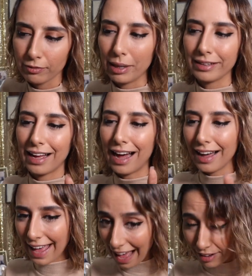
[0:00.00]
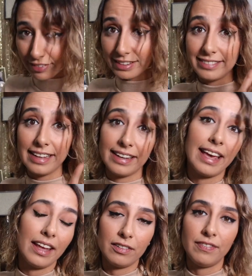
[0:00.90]
Well, I have a
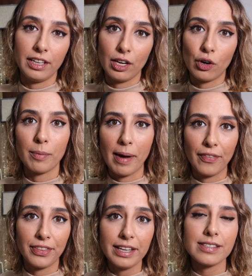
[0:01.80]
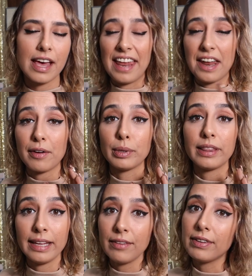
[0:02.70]
dedicated video about this and I will
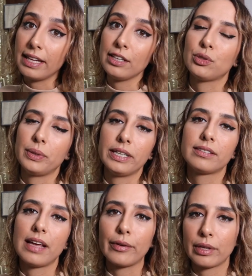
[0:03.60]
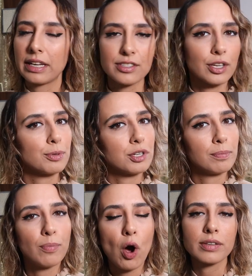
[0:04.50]
leave a link to it down in the
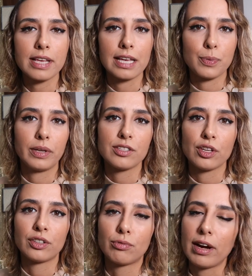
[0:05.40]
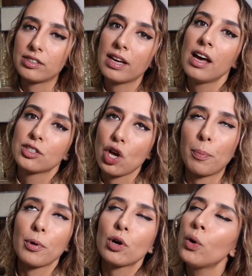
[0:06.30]
description box as well as on the right
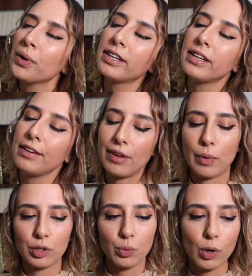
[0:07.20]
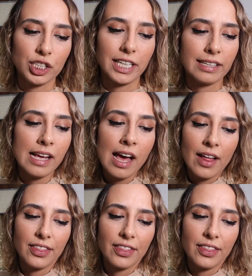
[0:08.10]
top corner if you want to watch it.